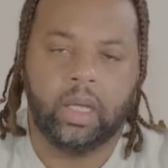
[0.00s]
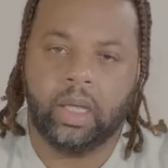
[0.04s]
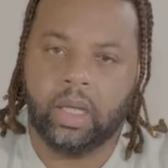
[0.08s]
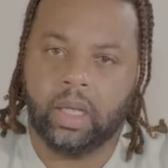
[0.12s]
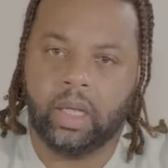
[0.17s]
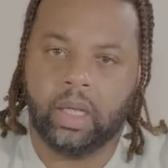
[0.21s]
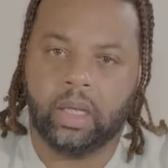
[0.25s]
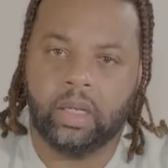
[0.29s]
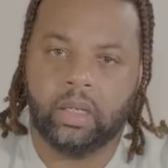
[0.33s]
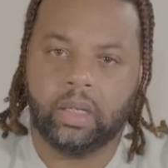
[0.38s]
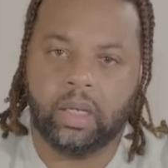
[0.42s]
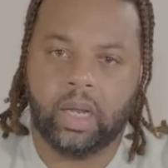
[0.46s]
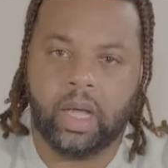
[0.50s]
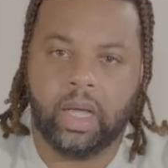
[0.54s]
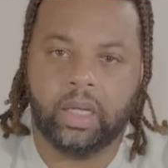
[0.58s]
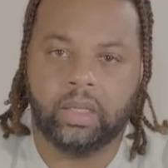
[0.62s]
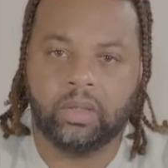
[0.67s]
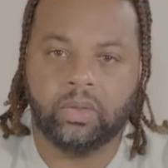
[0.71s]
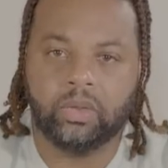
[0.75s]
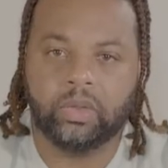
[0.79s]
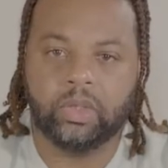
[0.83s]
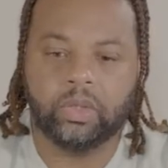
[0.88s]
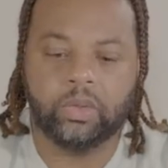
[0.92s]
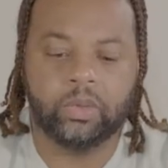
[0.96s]
and I
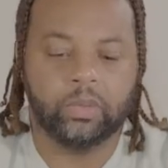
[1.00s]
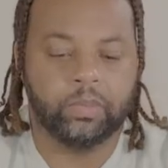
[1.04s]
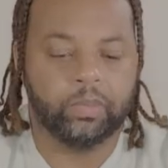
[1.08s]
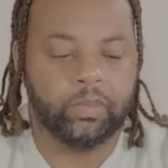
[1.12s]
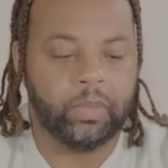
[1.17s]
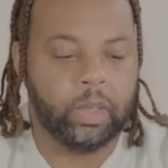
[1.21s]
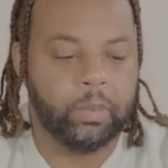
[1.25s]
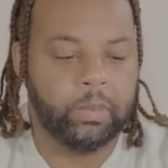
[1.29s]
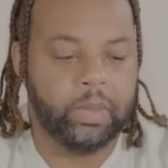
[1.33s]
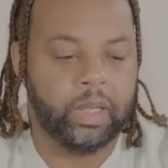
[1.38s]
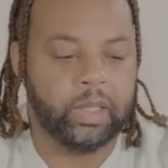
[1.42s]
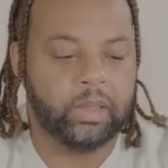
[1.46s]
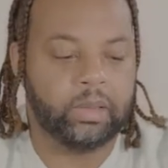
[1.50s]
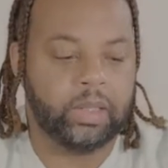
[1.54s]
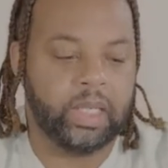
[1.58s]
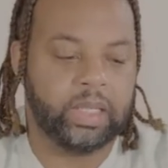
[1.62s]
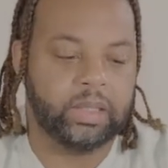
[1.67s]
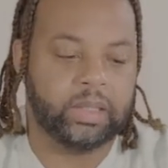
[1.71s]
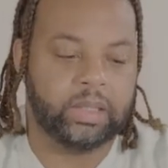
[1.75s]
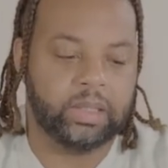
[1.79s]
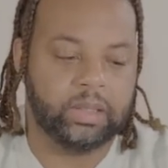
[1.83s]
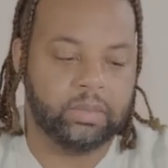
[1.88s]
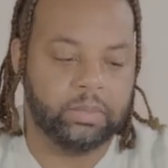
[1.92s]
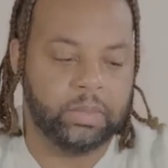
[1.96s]
do too, but
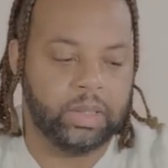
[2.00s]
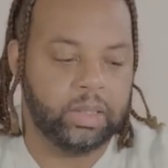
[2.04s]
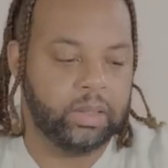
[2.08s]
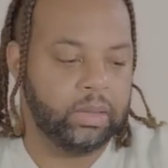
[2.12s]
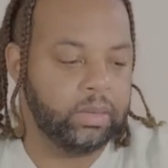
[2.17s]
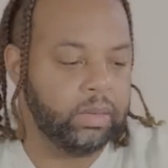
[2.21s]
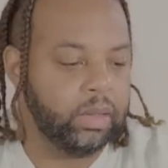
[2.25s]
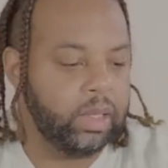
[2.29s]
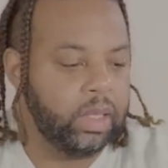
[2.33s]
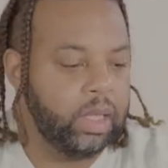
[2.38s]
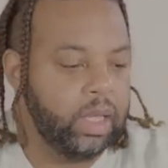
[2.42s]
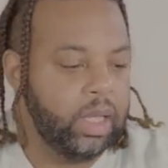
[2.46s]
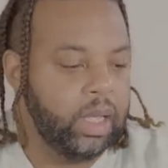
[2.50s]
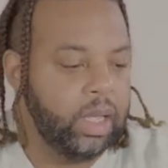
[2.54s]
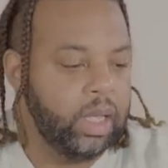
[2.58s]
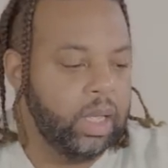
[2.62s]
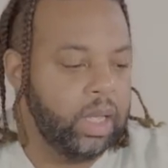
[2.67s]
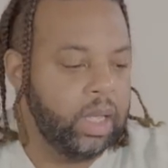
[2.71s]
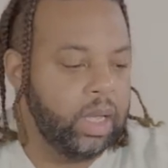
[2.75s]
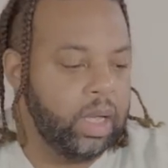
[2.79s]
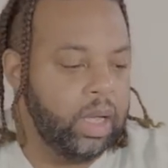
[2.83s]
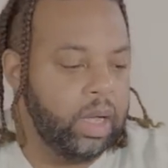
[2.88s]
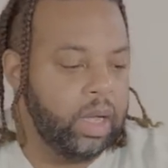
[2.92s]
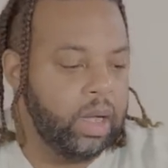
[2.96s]
that's just me.
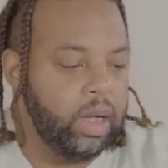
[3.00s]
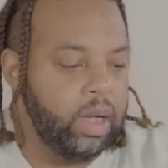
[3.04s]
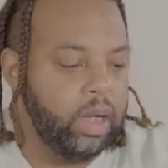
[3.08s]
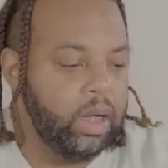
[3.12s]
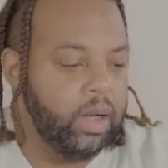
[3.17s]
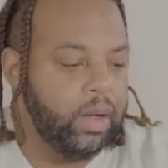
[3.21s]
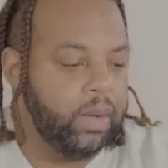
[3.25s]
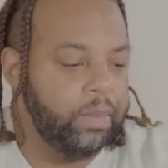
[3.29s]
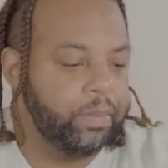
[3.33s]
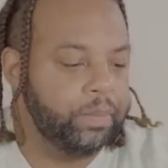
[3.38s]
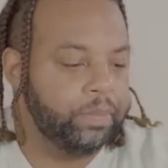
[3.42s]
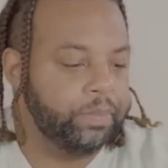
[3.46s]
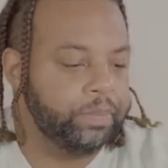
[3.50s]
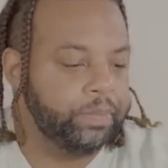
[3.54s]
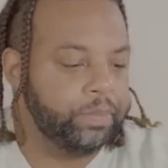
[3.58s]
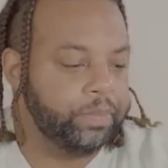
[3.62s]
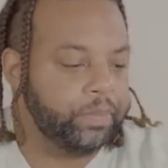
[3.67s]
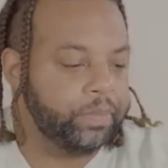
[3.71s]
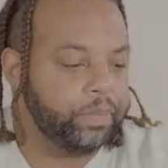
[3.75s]
Um,